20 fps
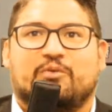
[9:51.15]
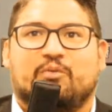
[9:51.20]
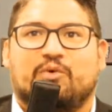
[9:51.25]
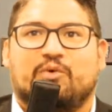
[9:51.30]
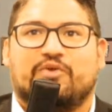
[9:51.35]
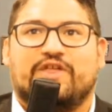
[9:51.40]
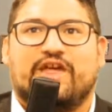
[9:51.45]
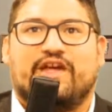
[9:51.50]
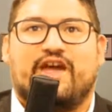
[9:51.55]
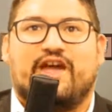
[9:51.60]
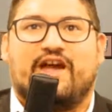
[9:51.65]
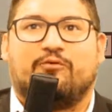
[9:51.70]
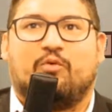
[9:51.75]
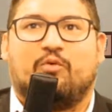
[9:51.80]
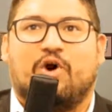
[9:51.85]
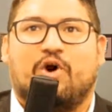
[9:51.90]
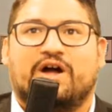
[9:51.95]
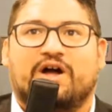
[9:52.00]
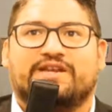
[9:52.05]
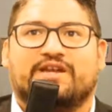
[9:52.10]
What they have
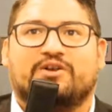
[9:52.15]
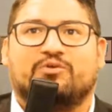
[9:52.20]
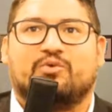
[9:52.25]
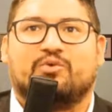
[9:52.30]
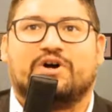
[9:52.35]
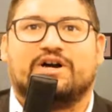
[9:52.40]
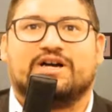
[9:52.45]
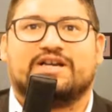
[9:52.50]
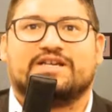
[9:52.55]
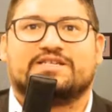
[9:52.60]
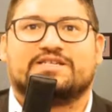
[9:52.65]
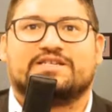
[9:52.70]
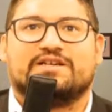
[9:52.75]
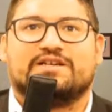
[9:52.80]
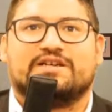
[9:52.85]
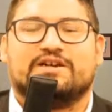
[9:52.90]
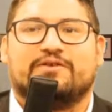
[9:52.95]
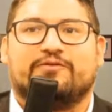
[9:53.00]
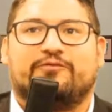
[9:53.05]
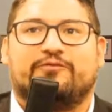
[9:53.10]
wanted was
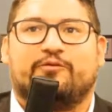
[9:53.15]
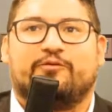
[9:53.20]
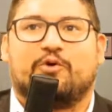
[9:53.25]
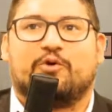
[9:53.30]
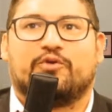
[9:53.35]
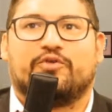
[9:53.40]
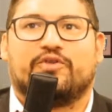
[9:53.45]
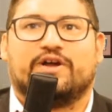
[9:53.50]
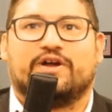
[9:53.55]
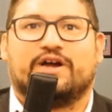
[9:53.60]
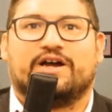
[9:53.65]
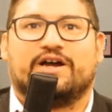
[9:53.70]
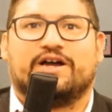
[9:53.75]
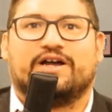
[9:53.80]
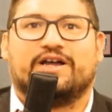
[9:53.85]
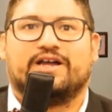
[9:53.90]
for the